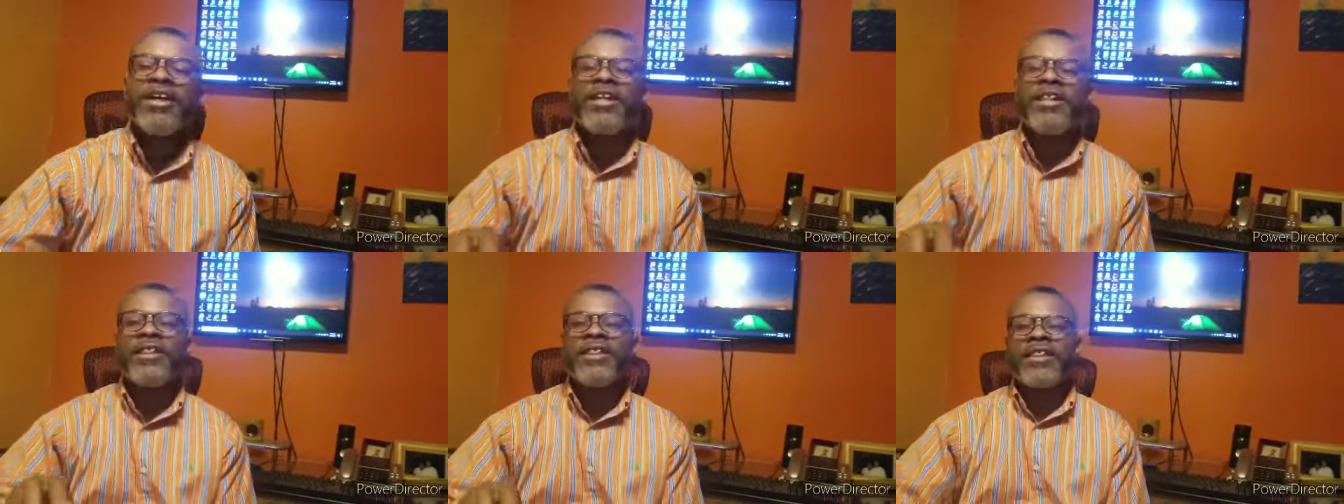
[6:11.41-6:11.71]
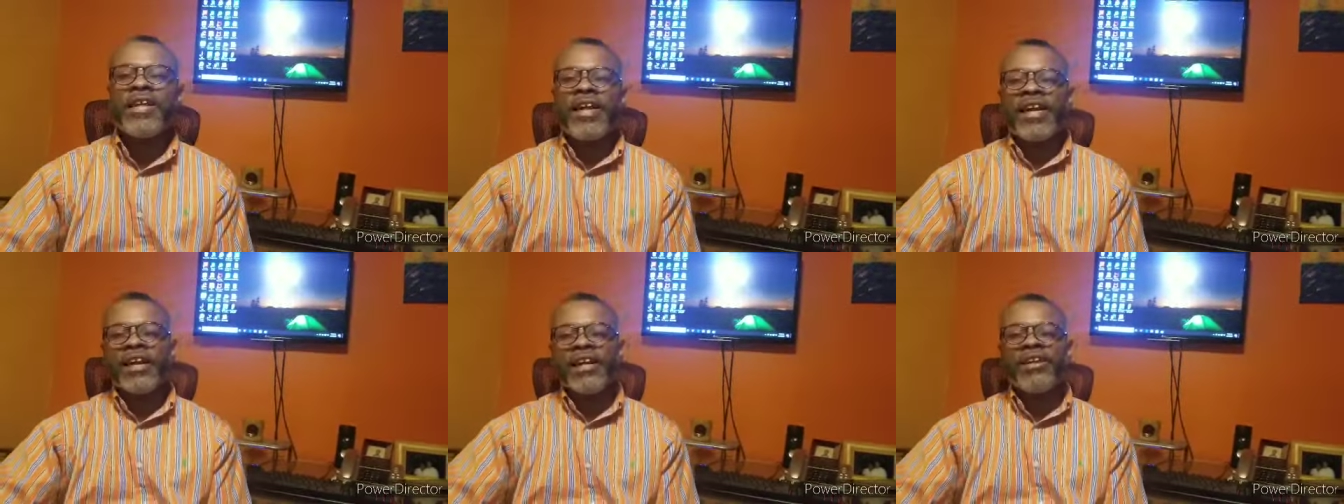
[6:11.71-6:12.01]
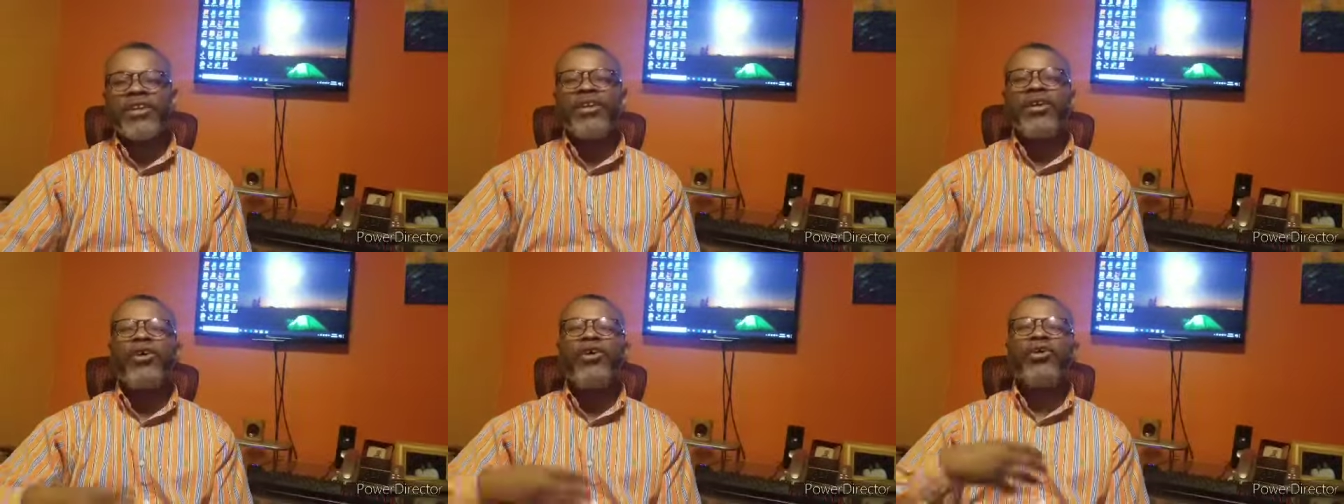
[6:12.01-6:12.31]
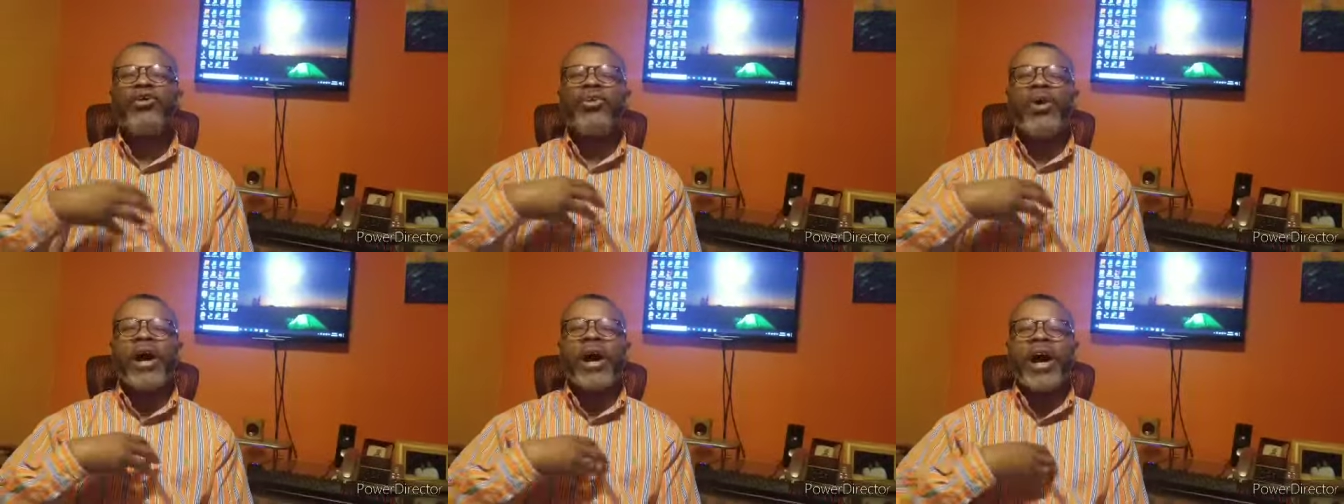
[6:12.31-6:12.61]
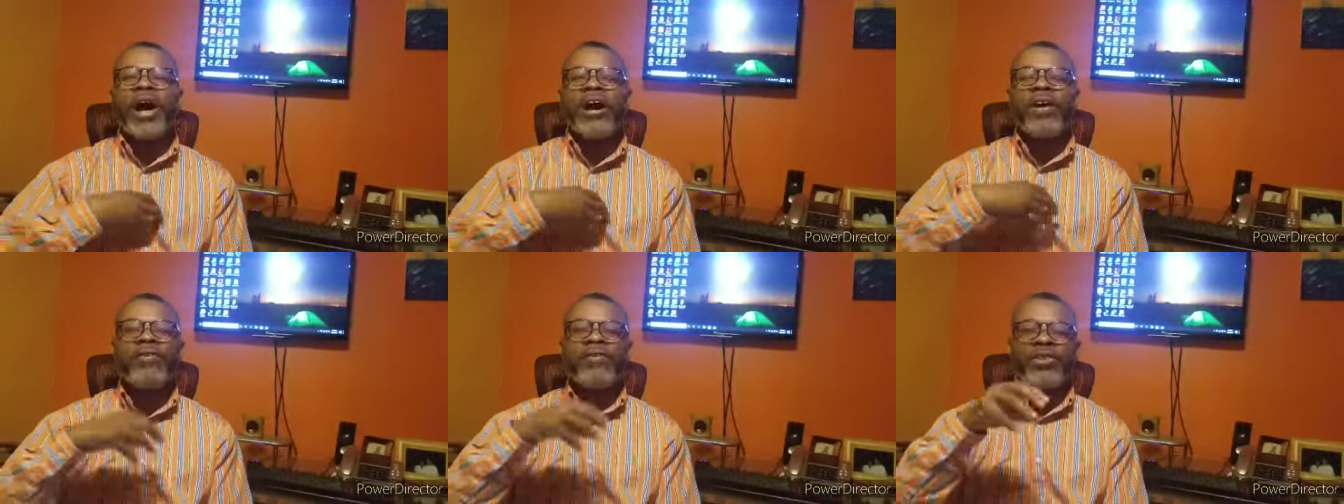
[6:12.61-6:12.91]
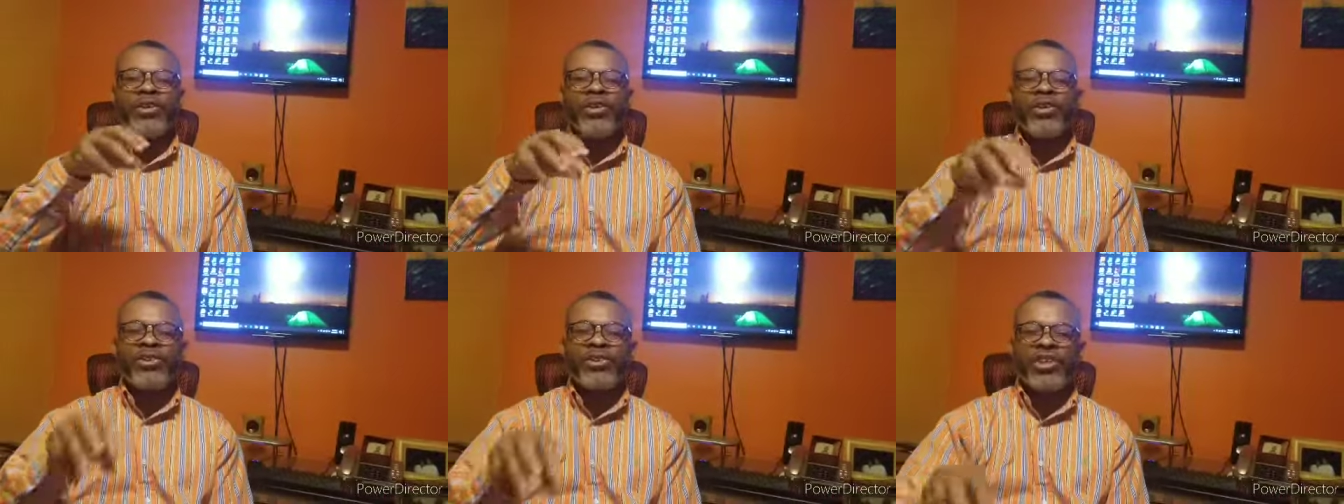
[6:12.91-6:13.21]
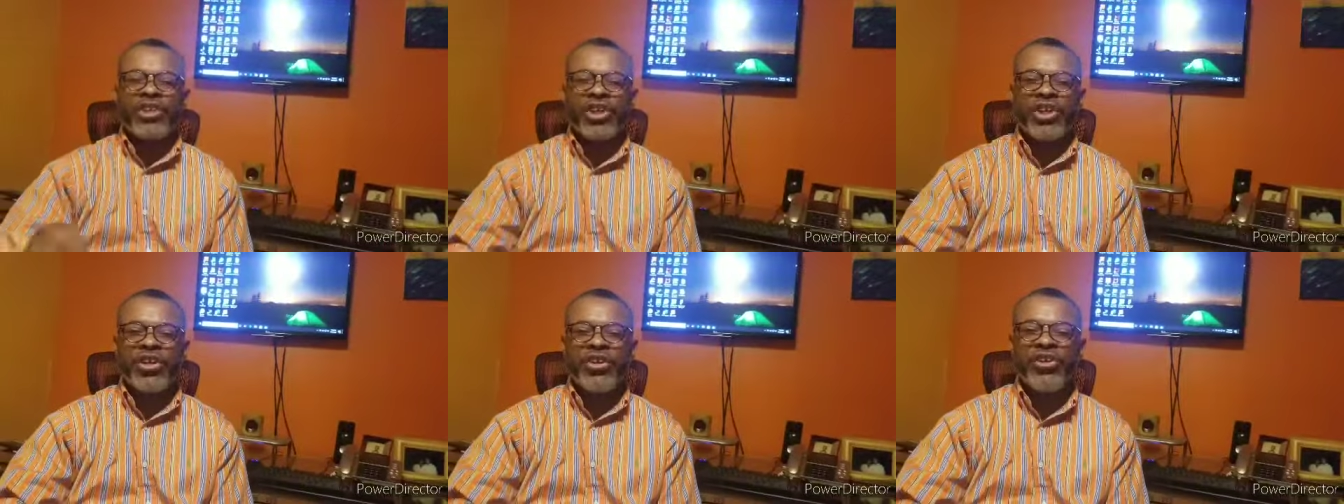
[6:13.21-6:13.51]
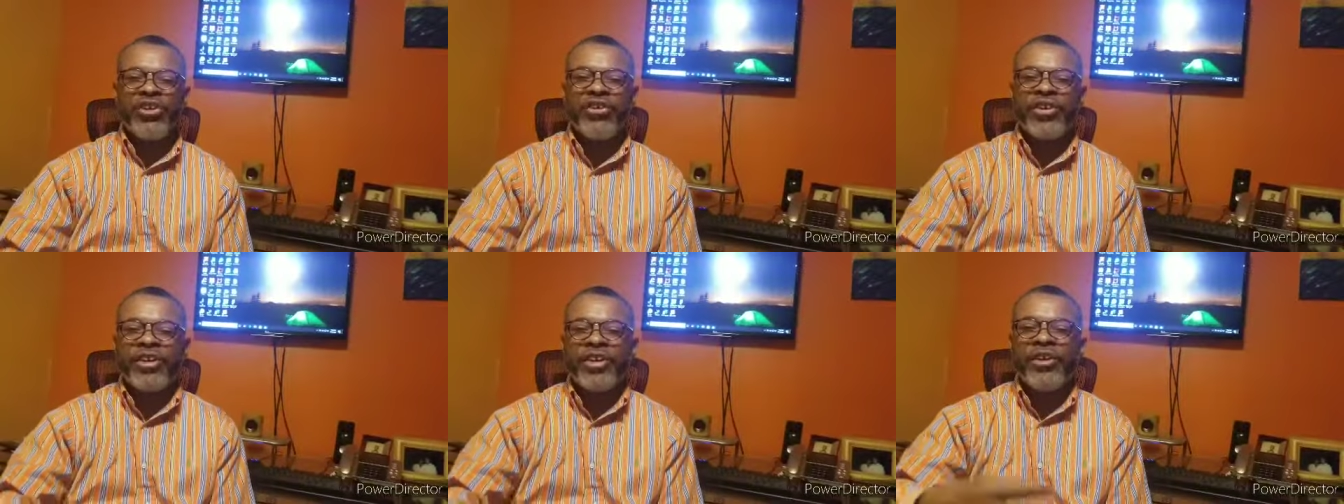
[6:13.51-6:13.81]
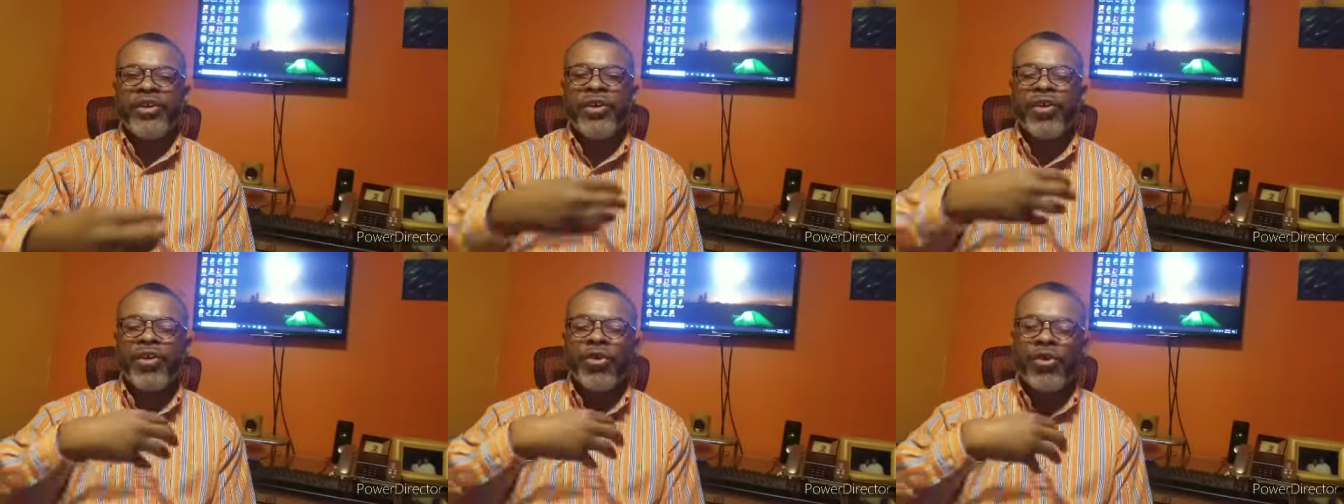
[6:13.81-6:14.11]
then you have your security